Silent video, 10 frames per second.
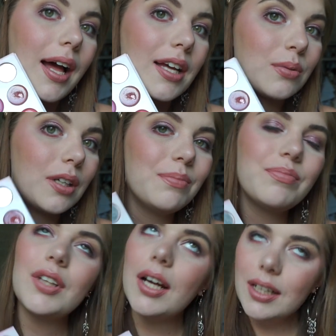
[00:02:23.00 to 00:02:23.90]
as well.
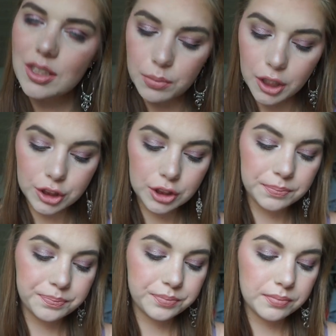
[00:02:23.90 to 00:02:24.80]
Not as
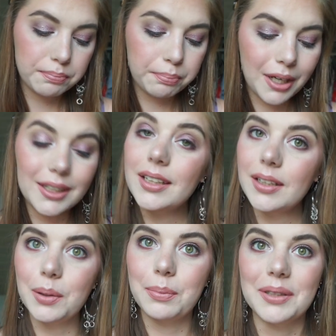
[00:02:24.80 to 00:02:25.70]
much, but a
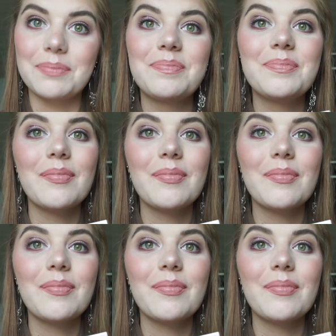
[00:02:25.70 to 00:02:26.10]
little bit.